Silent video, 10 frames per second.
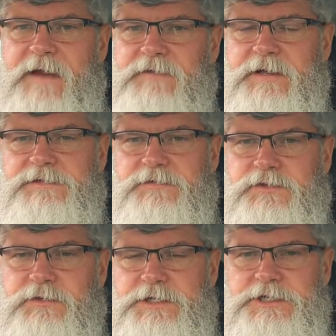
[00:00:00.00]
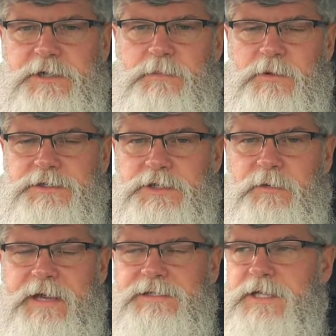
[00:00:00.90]
Africa is of strategic importance to the
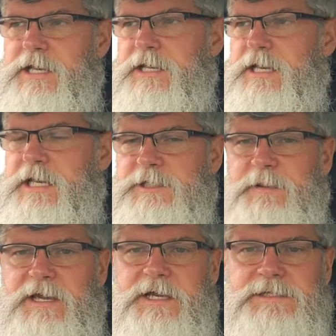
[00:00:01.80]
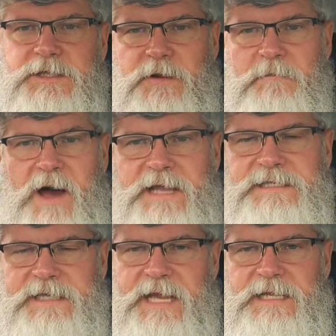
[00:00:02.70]
U.S. is because their
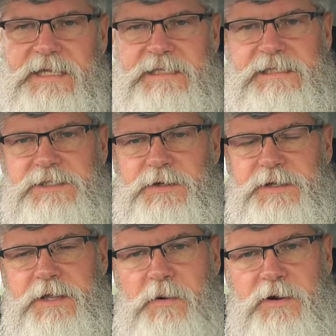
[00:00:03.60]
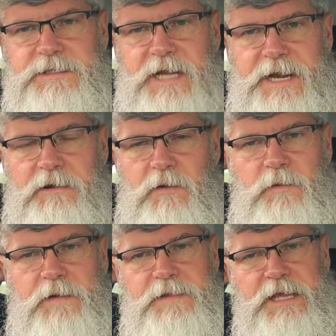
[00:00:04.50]
mindset is during the apartheid era,
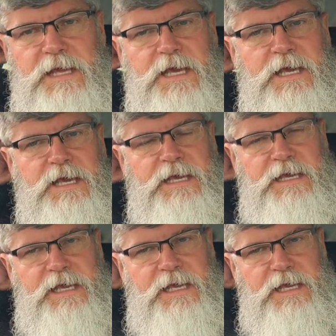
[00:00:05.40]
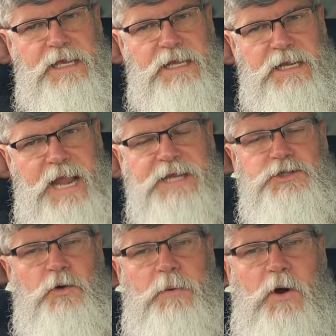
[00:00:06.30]
when the
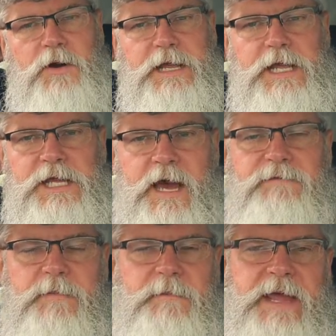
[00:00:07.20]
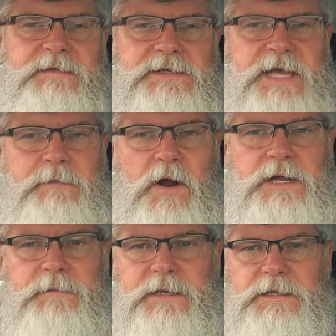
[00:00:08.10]
National Party government made the same
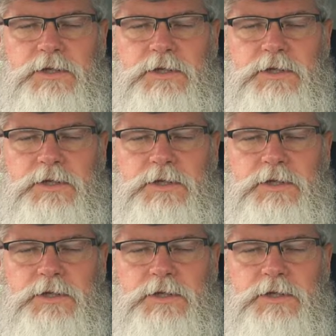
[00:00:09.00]
argument.